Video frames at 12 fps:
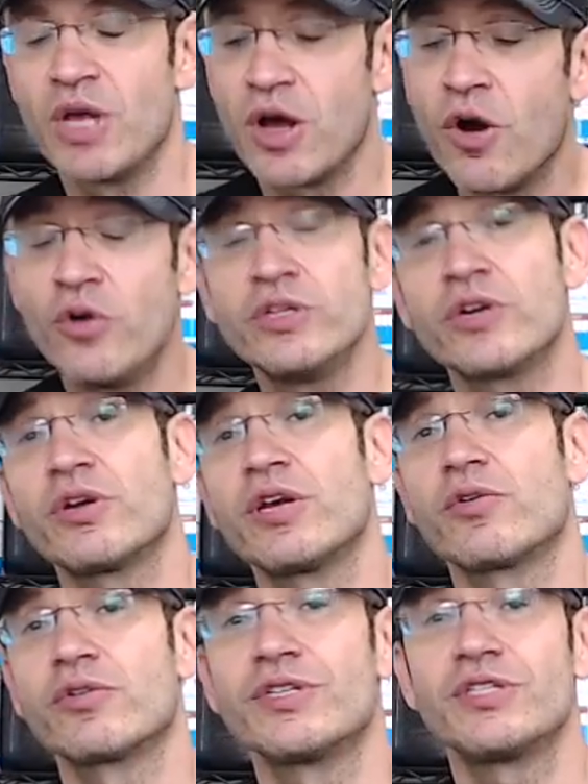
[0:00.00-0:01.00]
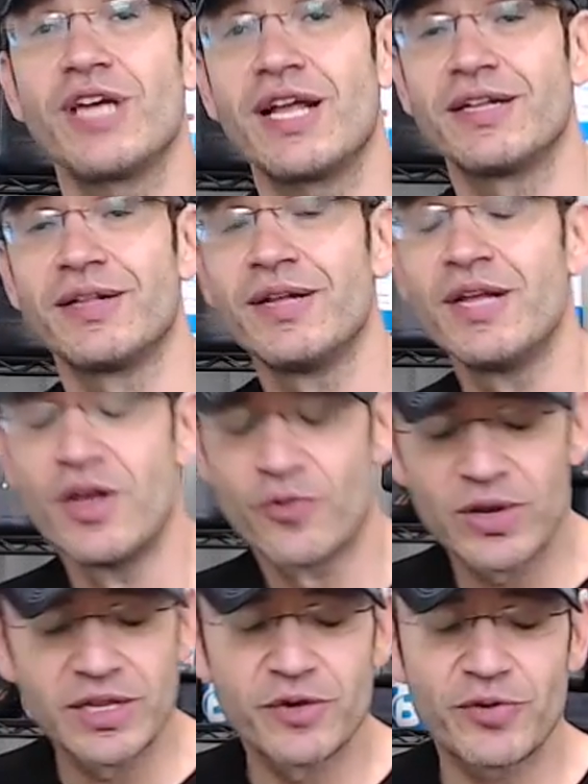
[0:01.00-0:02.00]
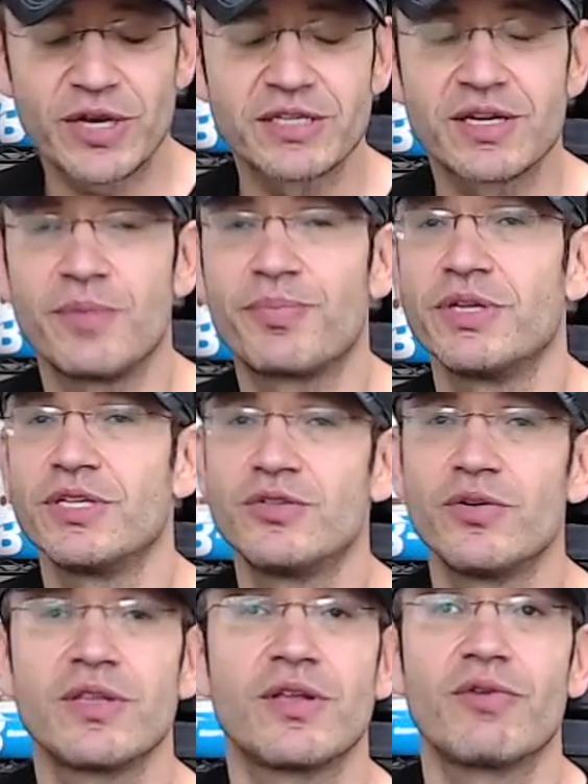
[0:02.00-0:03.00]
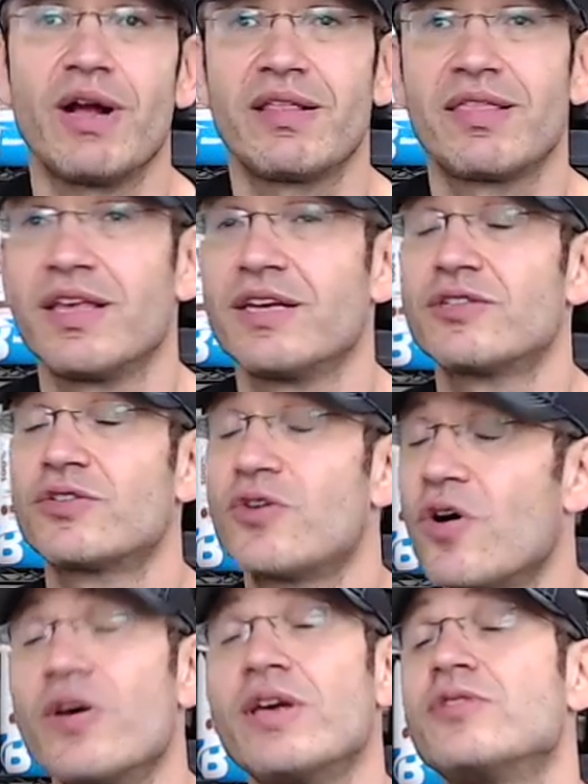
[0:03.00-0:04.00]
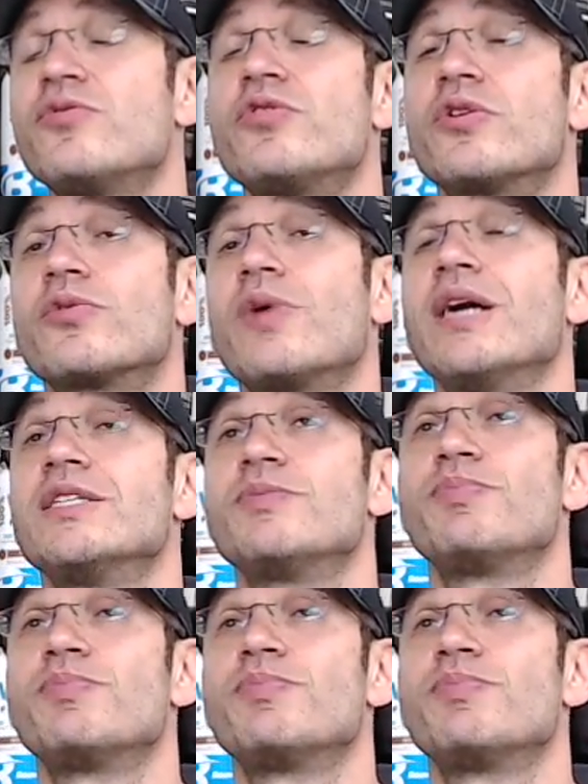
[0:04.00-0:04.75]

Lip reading: owner here on the channel. Really great company, doing the right things, going to the right